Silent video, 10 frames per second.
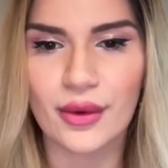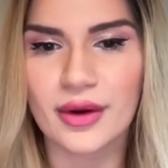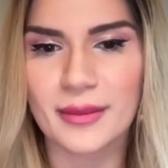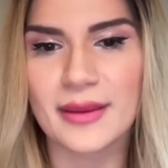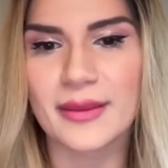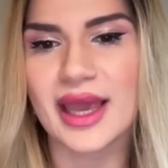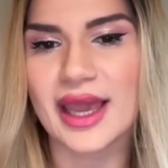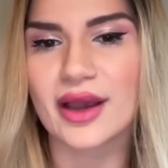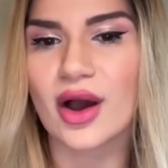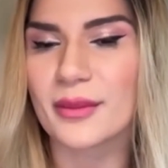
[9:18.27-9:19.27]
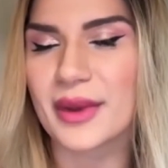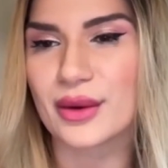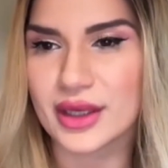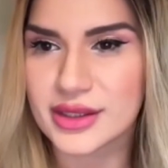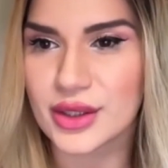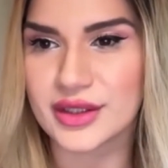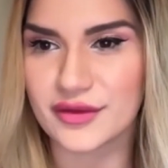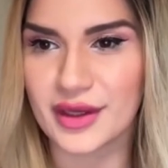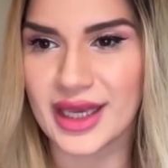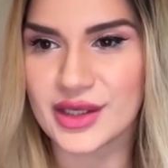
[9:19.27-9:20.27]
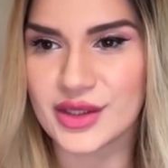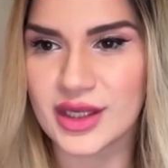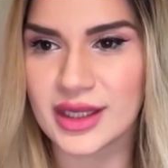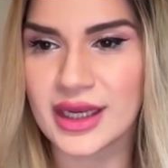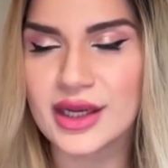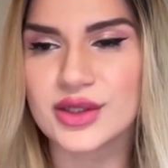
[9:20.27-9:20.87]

or maybe a compounding certification,